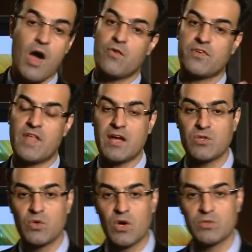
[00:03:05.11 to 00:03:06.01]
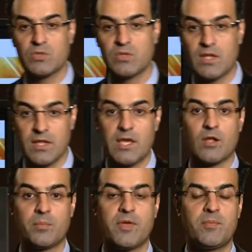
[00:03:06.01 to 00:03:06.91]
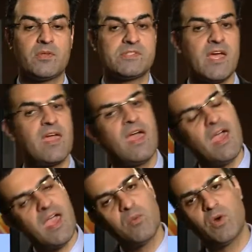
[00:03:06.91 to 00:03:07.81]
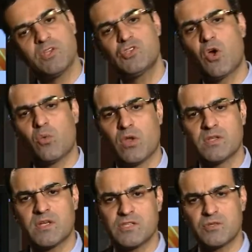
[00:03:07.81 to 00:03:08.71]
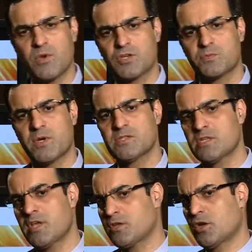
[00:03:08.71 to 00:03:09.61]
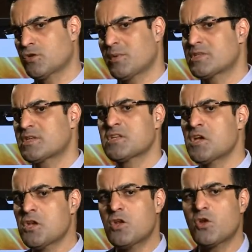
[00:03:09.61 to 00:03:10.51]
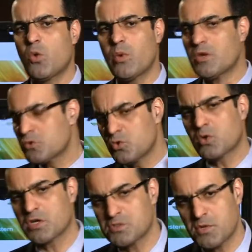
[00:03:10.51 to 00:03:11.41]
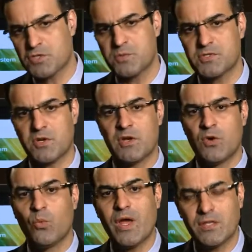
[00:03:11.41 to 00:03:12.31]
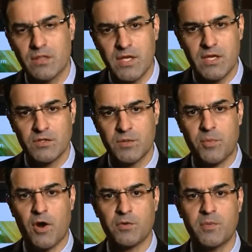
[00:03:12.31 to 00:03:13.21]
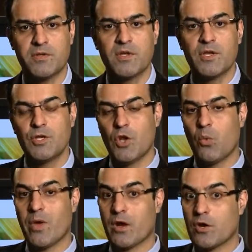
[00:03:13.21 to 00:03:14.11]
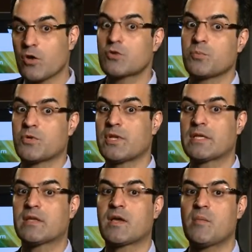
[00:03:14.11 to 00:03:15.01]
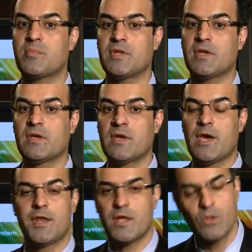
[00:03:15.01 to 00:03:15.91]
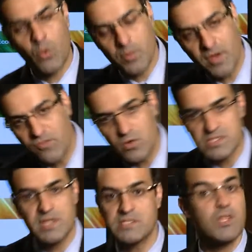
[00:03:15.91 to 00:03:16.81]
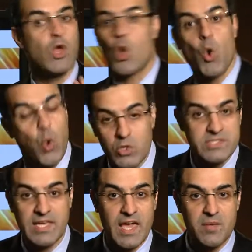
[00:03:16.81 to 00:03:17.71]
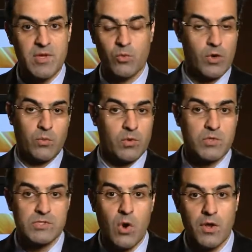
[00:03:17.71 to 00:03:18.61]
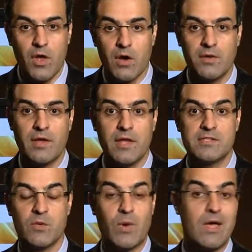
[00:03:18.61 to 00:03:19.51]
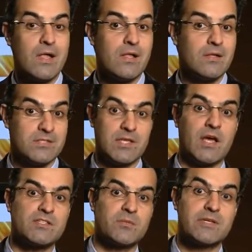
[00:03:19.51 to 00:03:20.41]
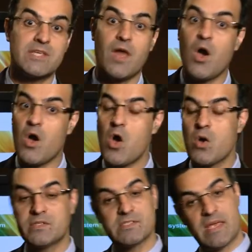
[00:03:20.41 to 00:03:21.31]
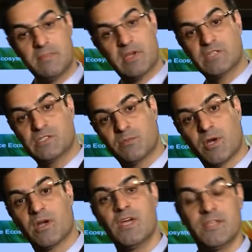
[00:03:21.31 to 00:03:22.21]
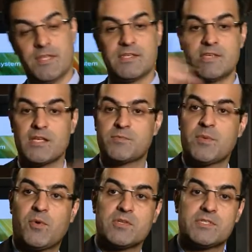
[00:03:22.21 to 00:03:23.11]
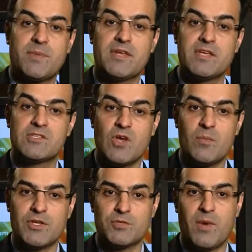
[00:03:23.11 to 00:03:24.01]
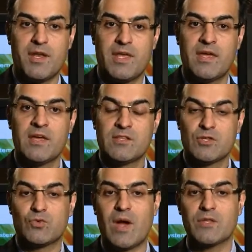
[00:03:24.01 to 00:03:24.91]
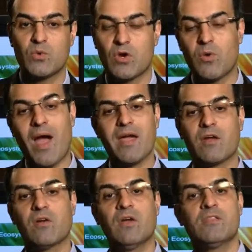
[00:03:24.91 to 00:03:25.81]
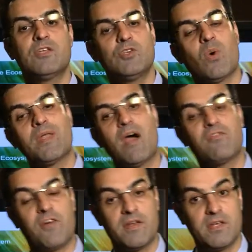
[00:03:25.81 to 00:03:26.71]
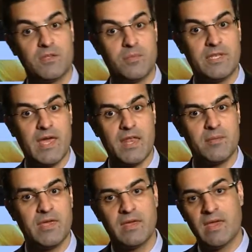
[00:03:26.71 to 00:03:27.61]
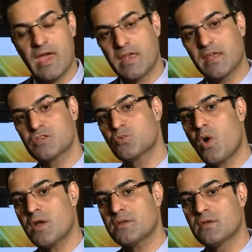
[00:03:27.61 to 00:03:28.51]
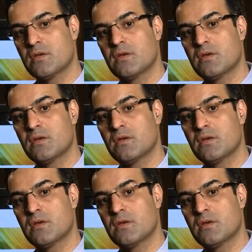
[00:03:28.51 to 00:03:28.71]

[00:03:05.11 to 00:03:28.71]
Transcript: I often like to go to the legal people and say, hey, what is your role in customer experience? And they turn to me and says, no, we don't do customer experience here. We're the legal department. You know, we are here to protect the company. And I lowered my voice and I said, who's the enemy? What's going on? And he said, well, it's the customer. I said, oh, it's the same customer that the salespeople is spending so much money to try to acquire that you are now finding to be the enemy. And guess what?